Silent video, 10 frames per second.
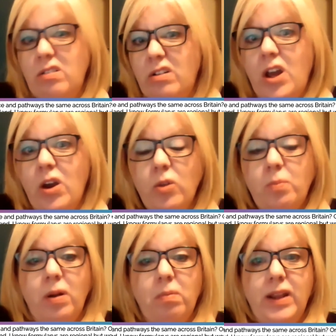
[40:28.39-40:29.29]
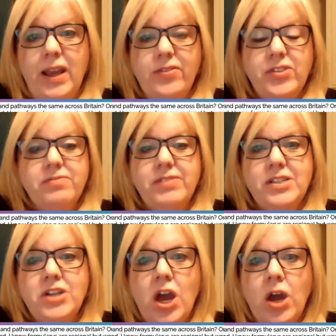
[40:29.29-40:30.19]
No, the probably answer is
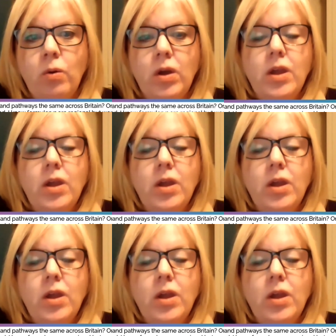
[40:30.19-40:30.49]
no.